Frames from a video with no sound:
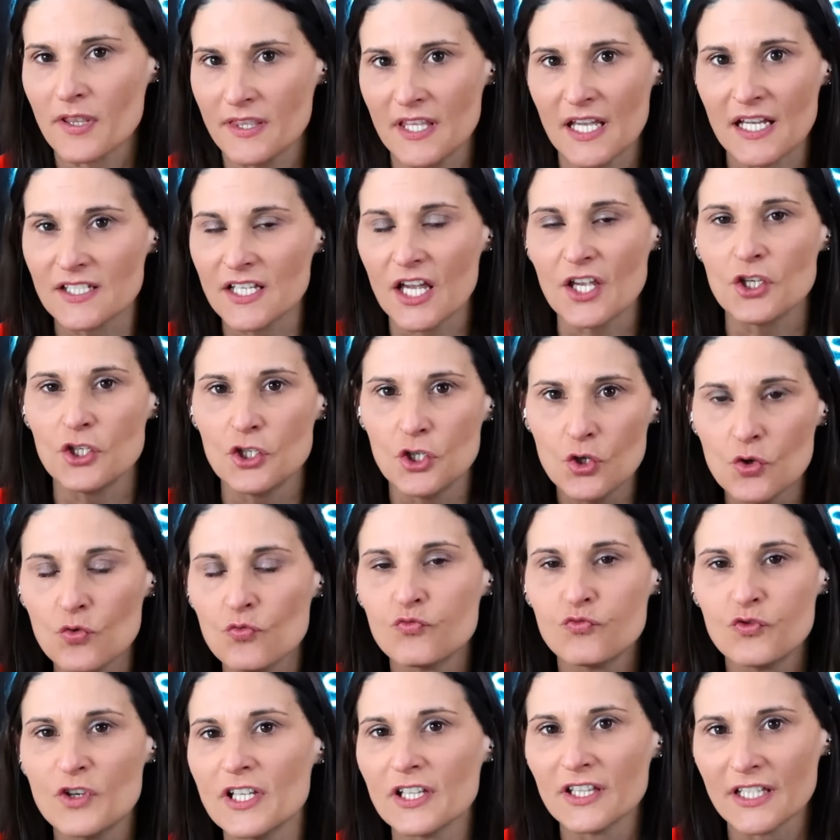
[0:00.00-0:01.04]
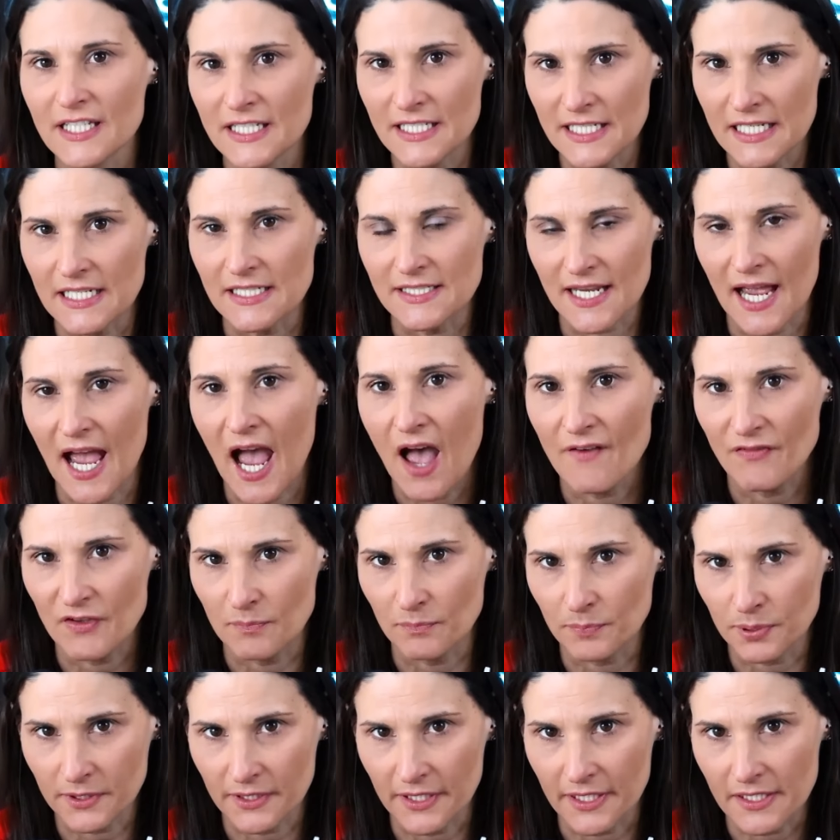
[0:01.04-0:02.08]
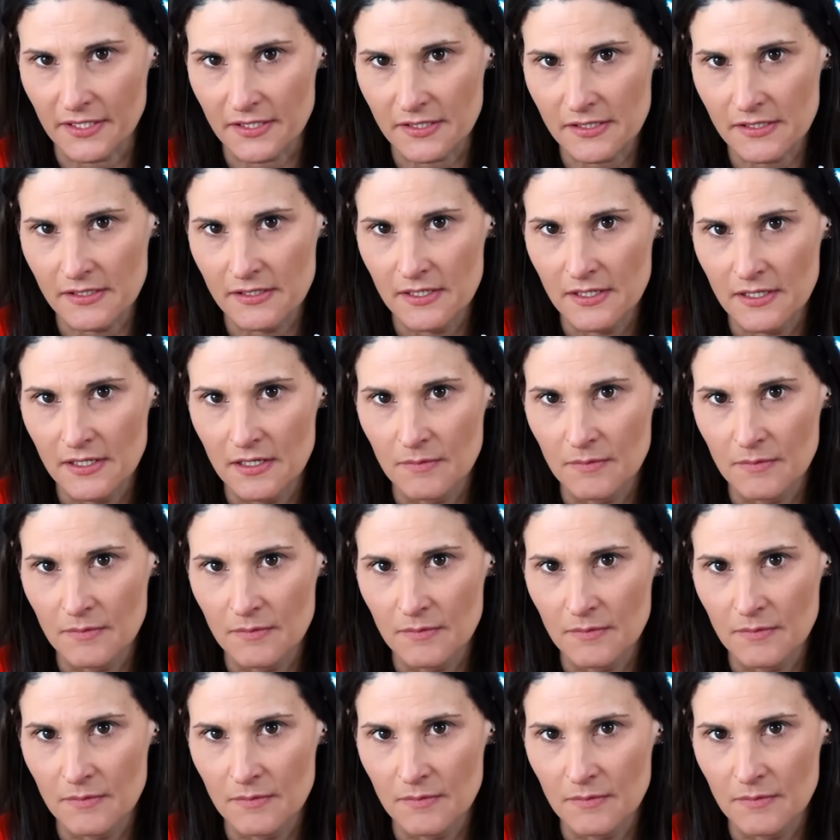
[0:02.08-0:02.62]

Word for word: things that you really need to have in place